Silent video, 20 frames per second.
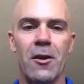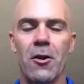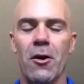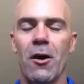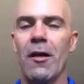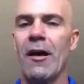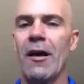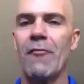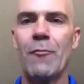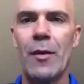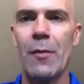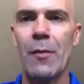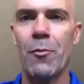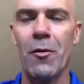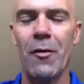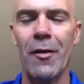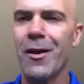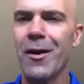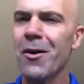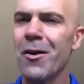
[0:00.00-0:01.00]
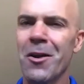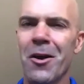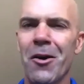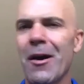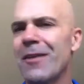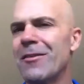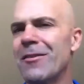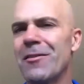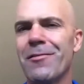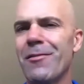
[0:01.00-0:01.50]
I'll have people like, oh no,
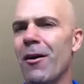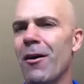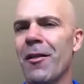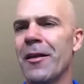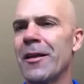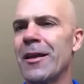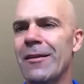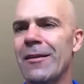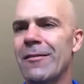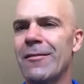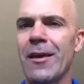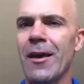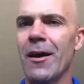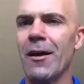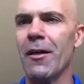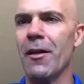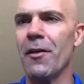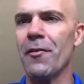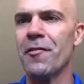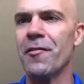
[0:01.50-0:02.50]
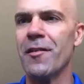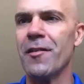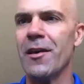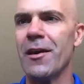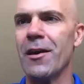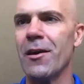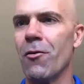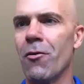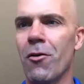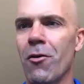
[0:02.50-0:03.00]
all I need is the
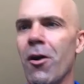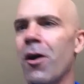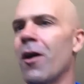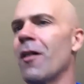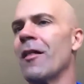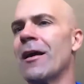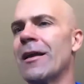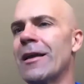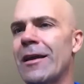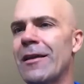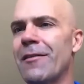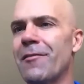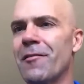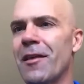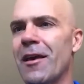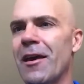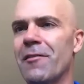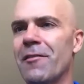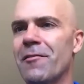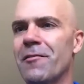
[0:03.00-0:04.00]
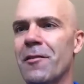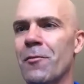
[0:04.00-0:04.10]
LLC, or all I need is this.